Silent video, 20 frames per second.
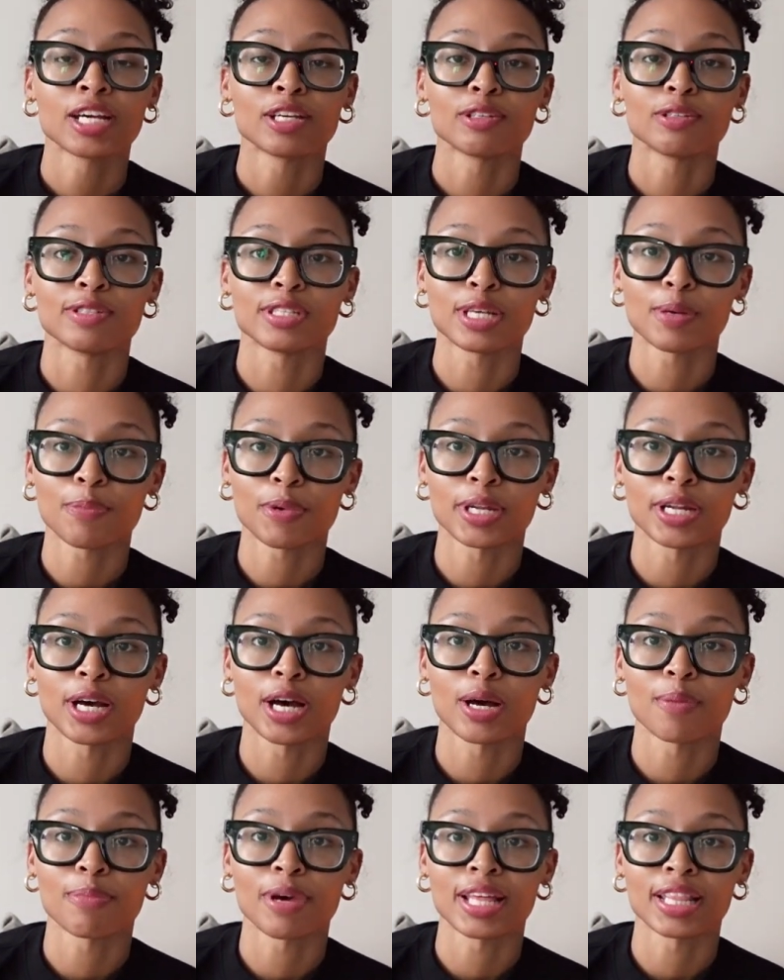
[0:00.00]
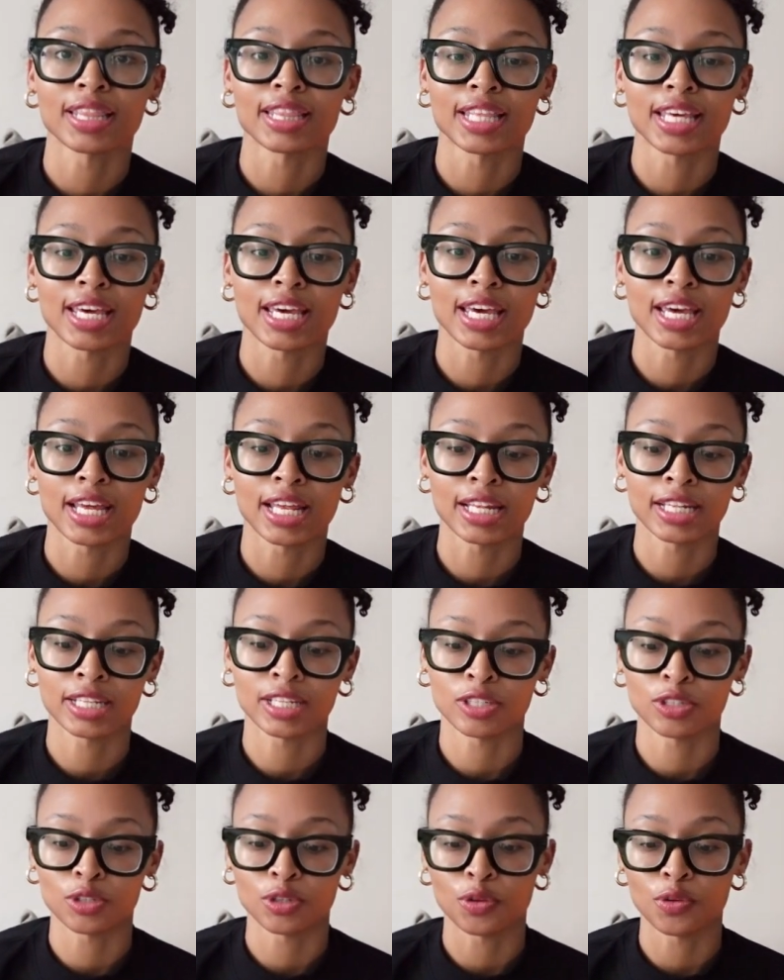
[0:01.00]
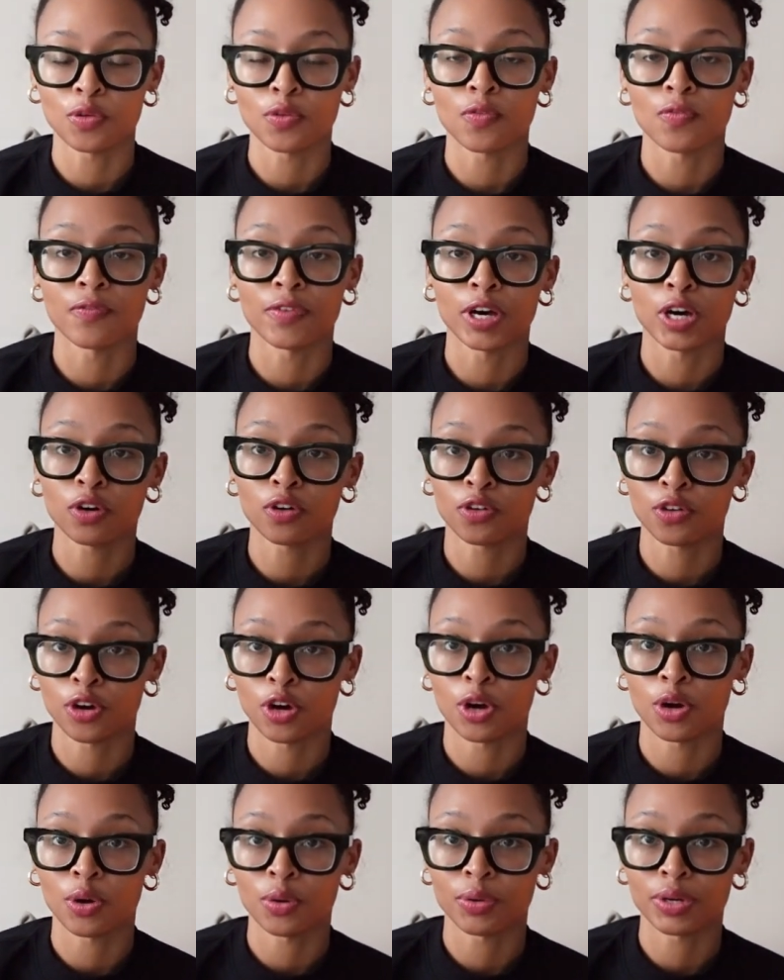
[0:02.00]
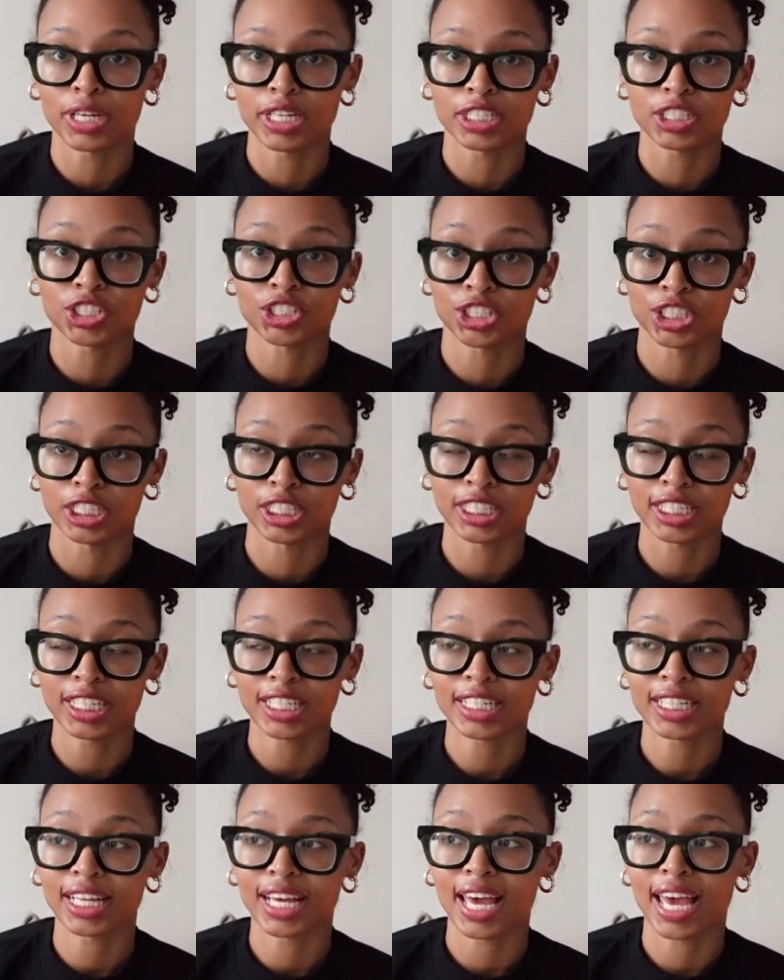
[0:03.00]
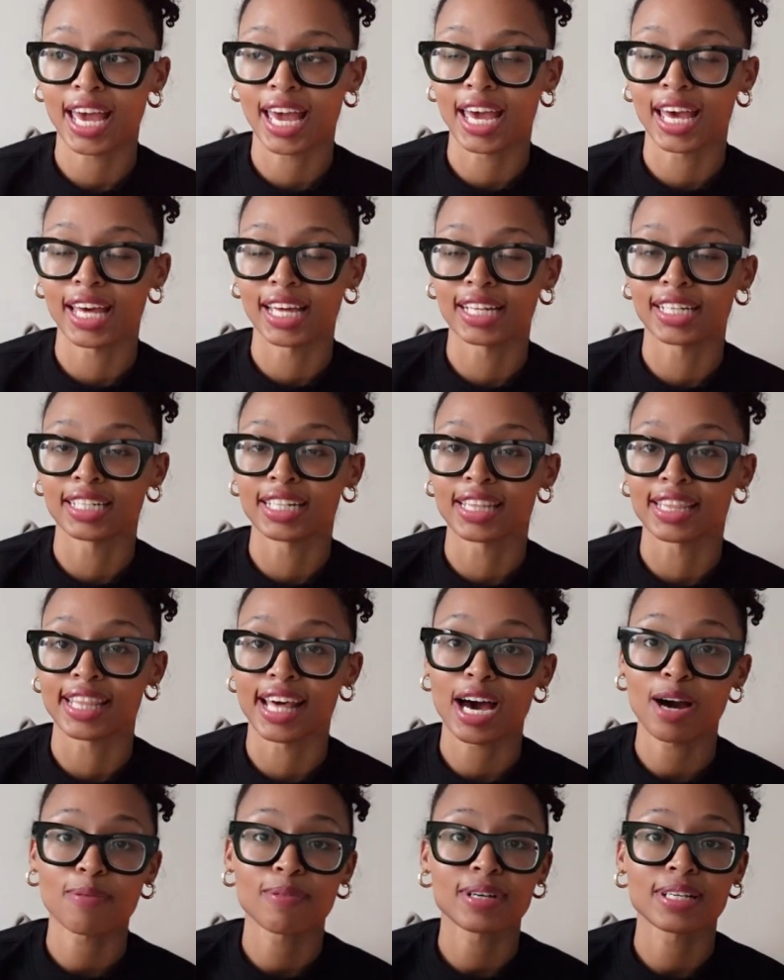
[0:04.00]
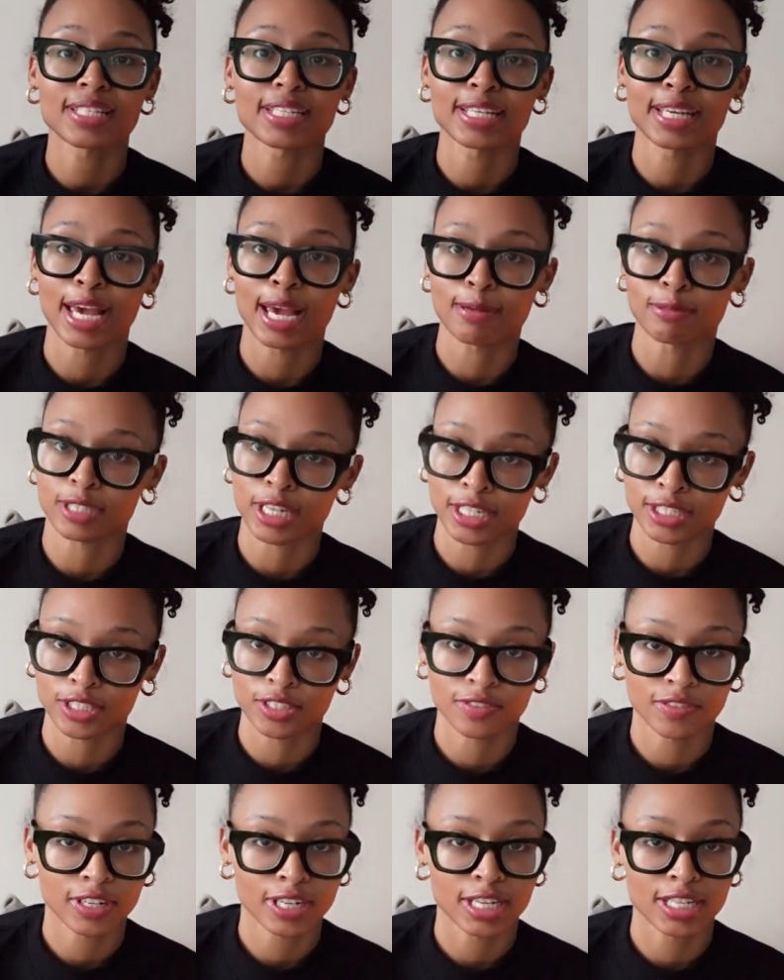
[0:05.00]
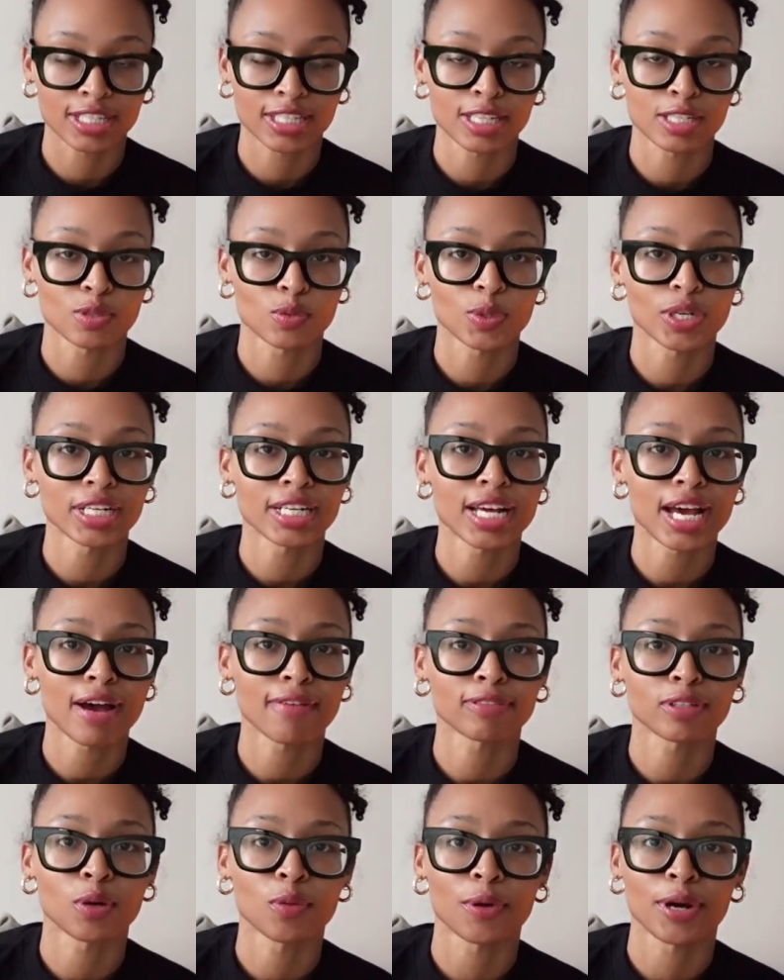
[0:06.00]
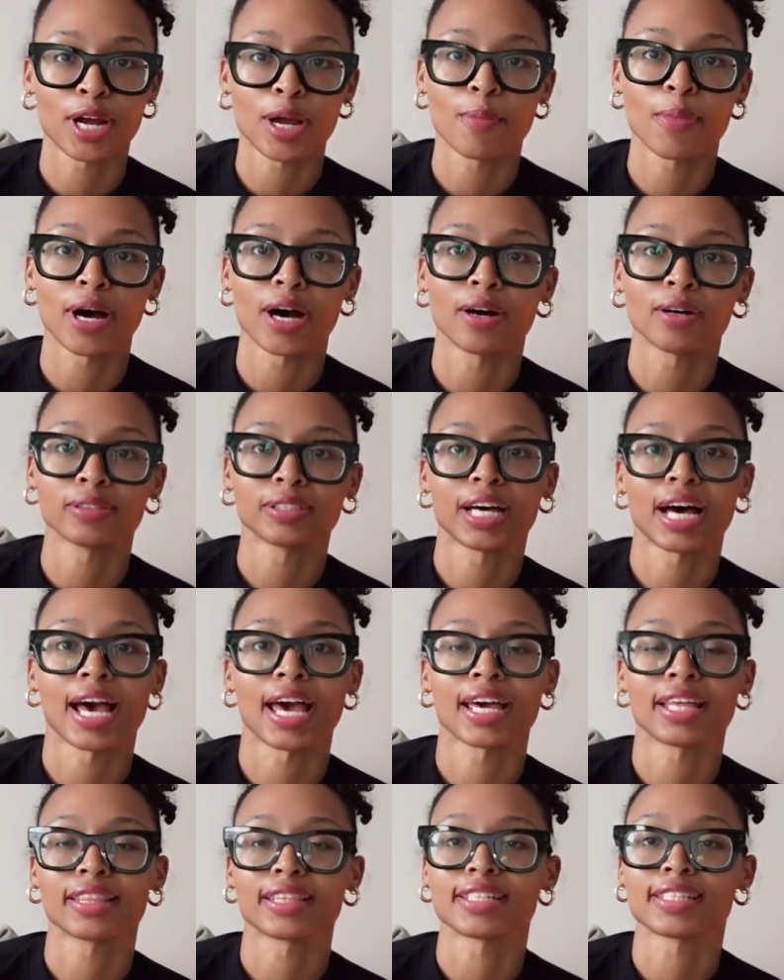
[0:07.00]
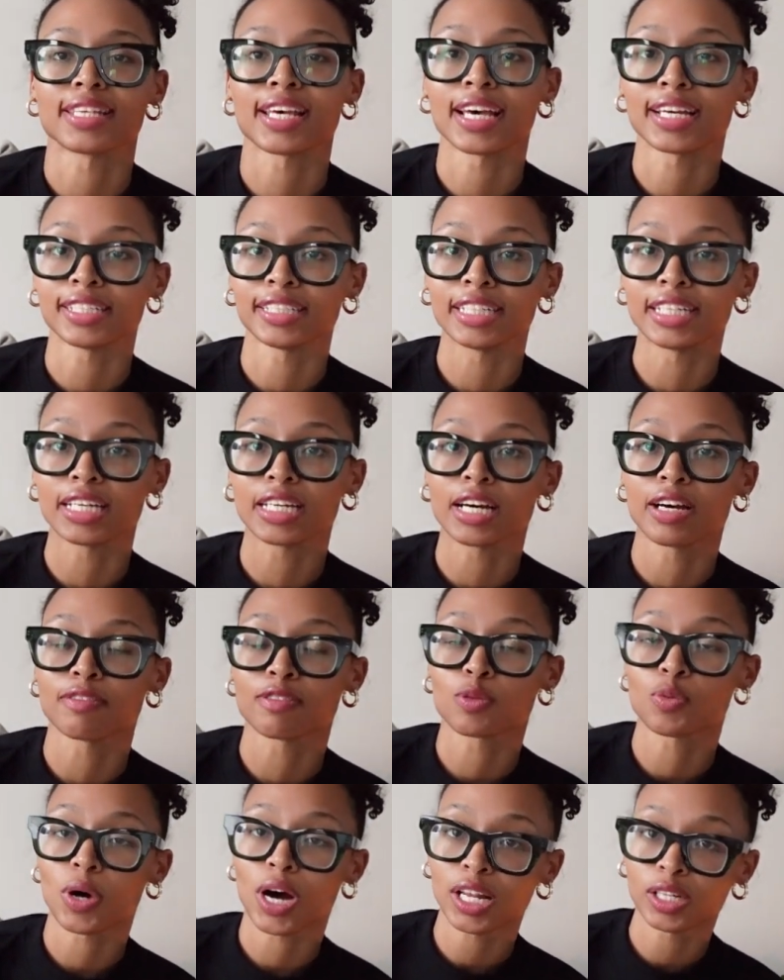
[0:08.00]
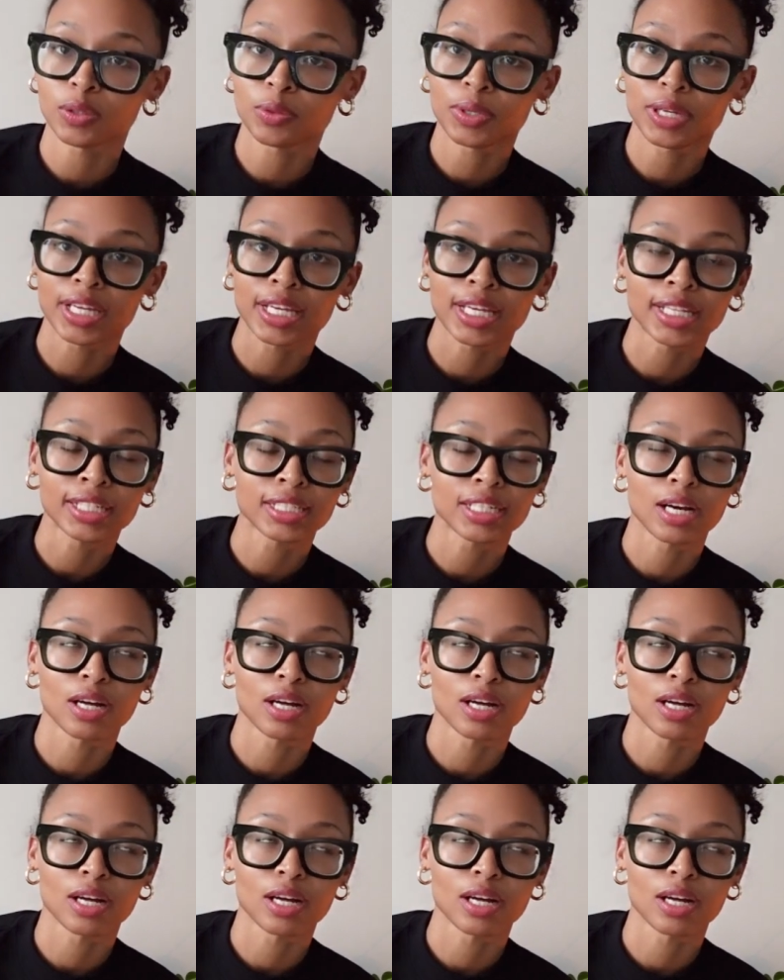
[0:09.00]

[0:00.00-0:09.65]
you zip it up, and then you Velcro it shut. And that was a game changer for us because we didn't have to worry about like the technique of swaddling,